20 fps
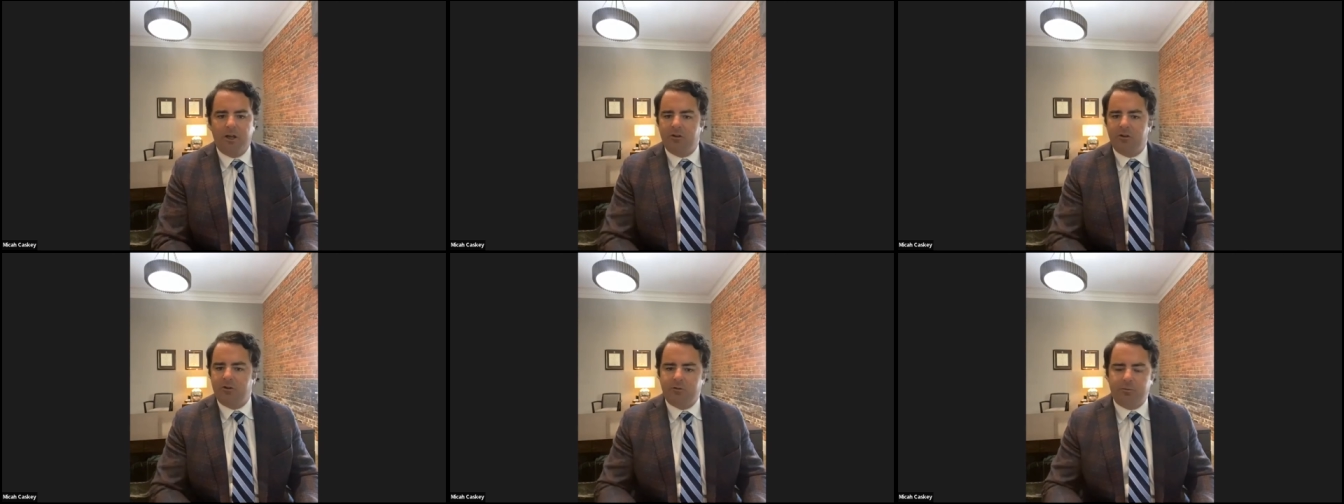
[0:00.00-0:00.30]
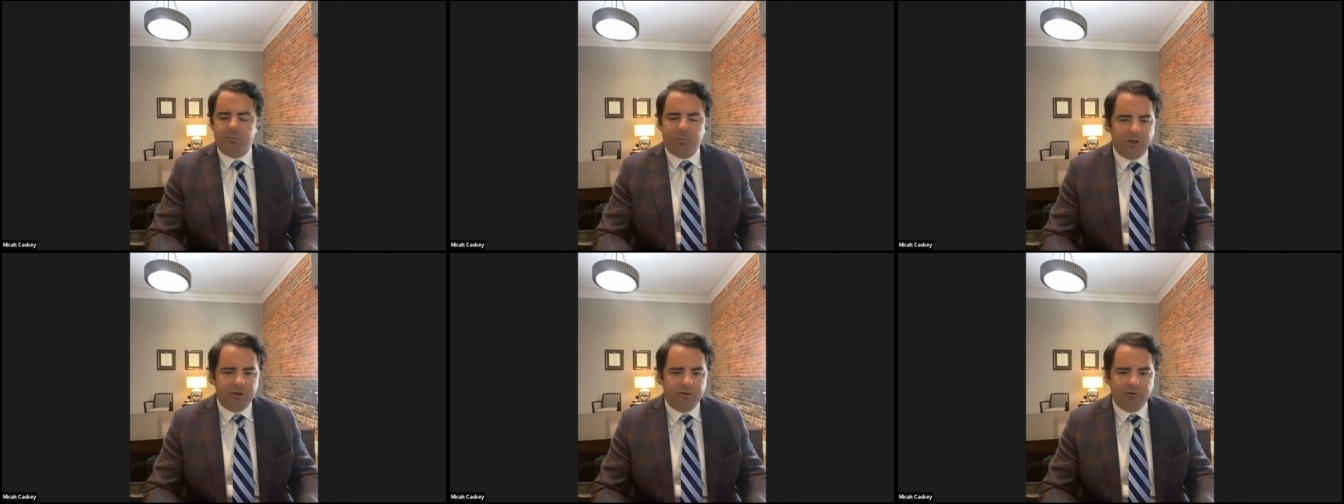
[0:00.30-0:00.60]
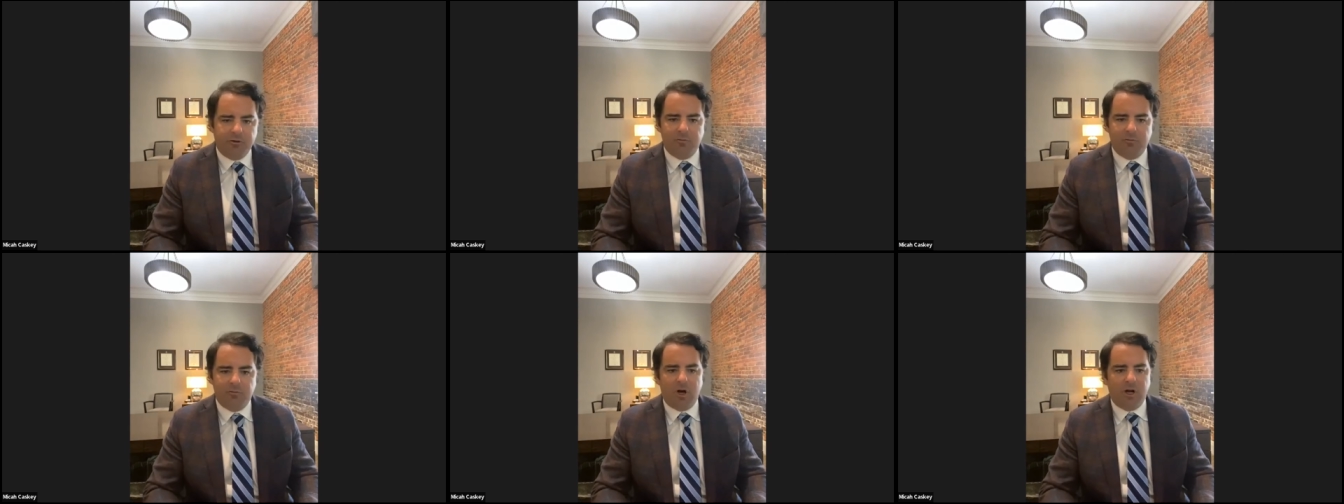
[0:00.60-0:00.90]
Spend
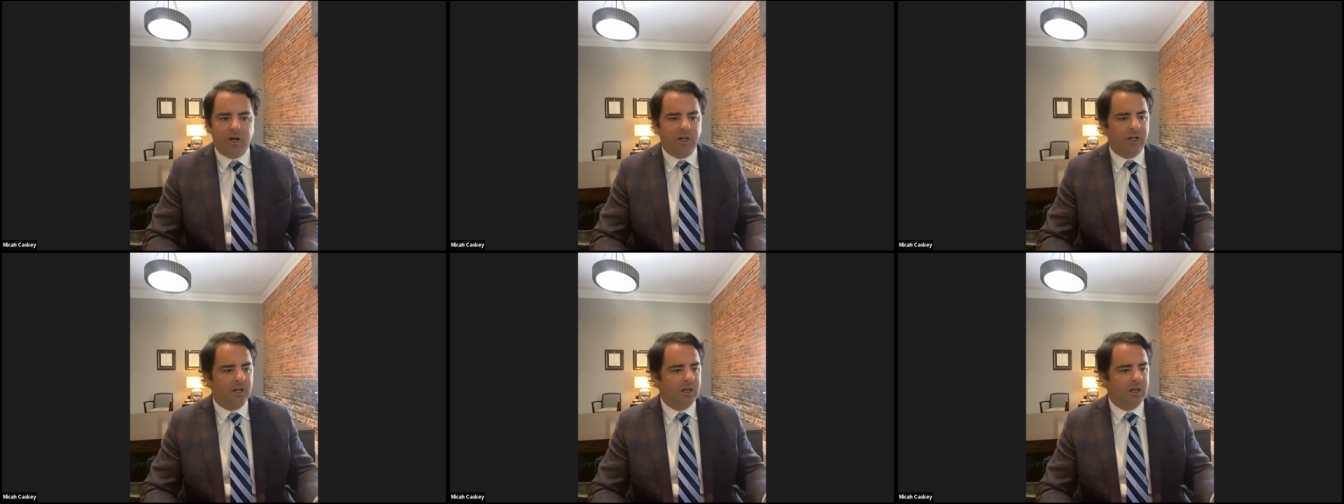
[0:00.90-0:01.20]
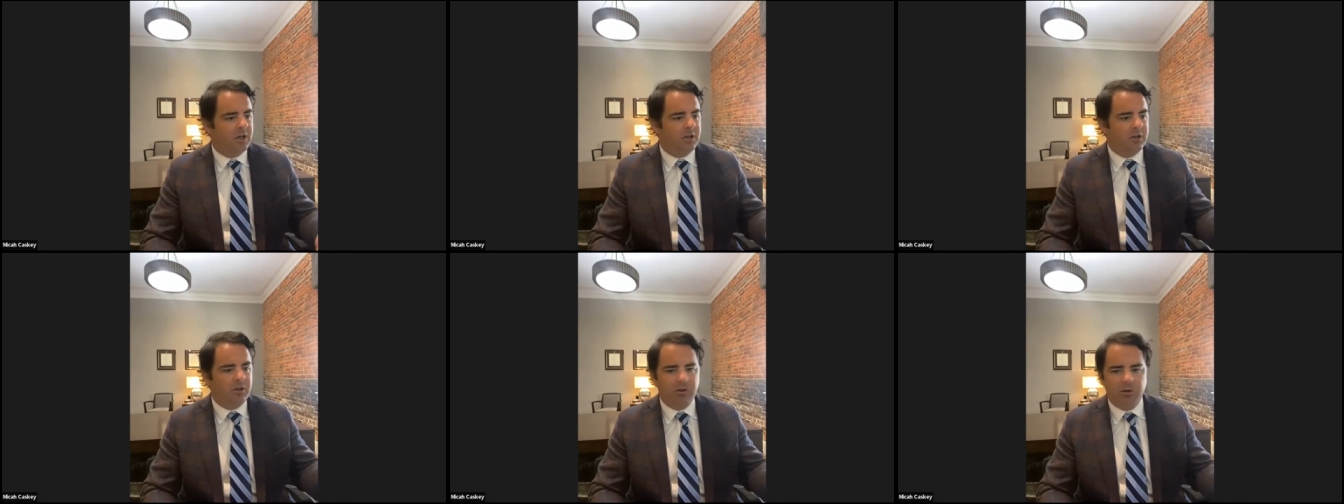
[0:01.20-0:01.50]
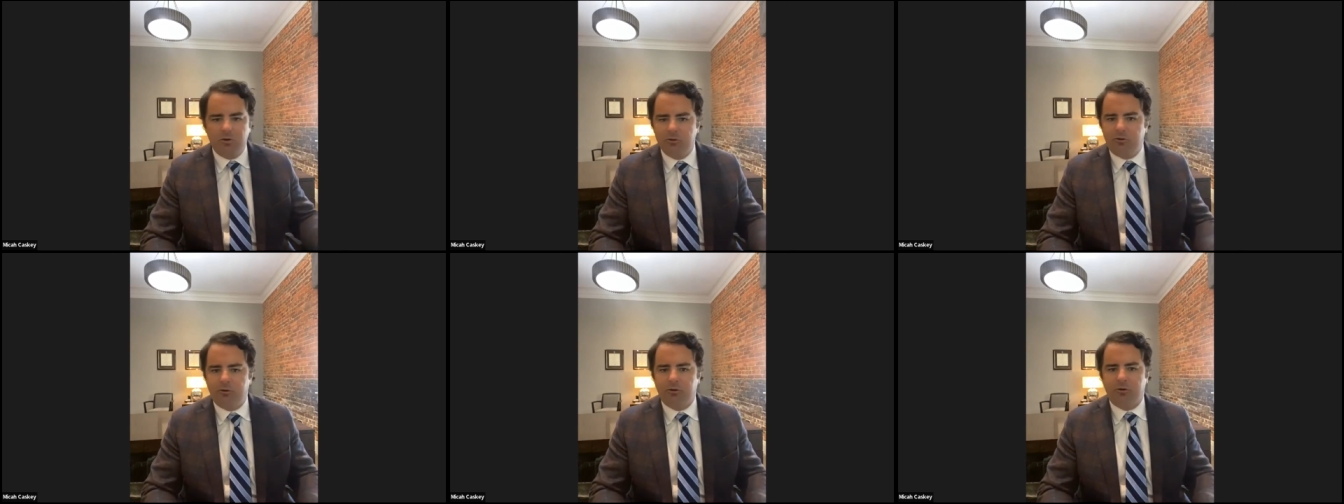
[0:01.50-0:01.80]
your money,
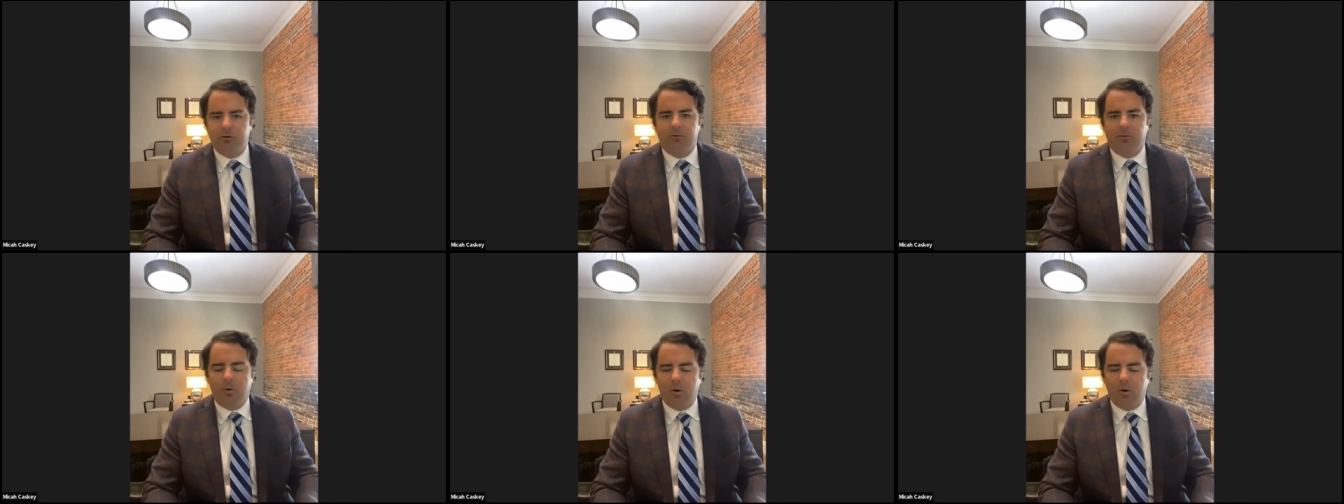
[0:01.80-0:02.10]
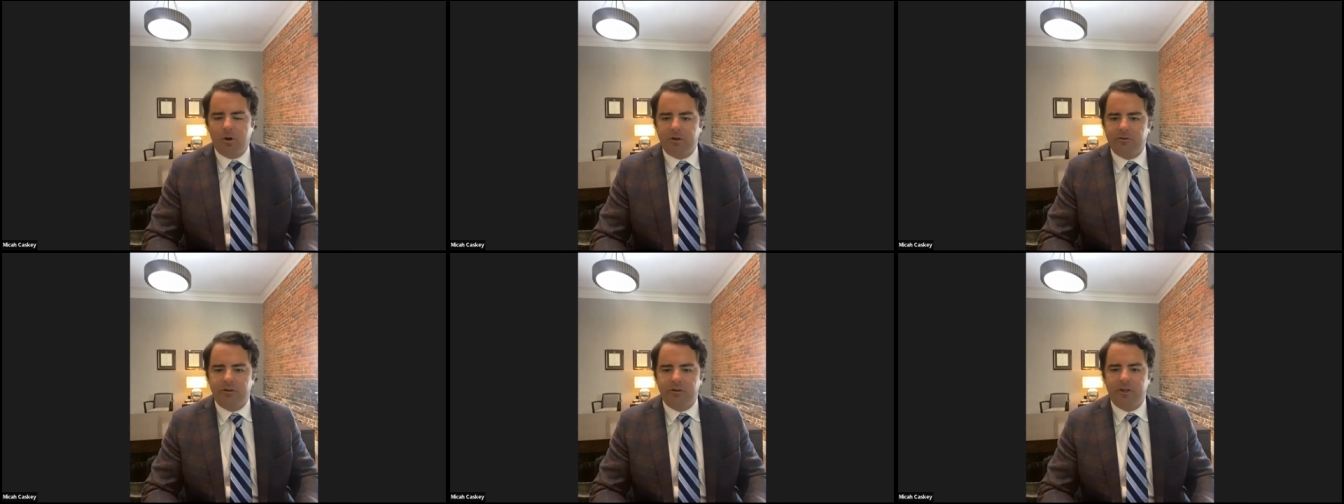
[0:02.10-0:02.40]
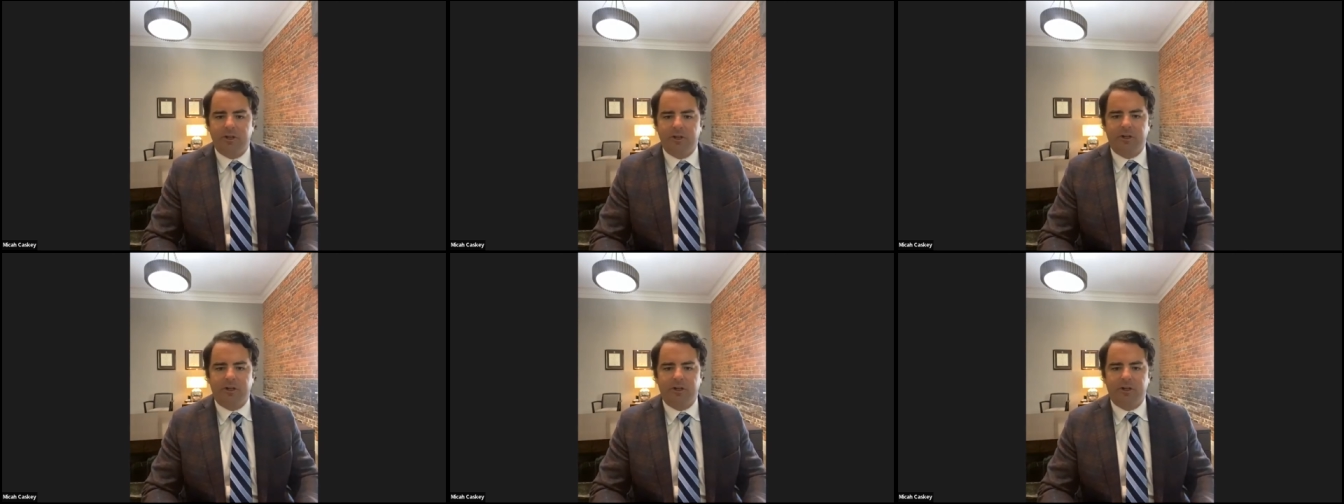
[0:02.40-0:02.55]
use your voice,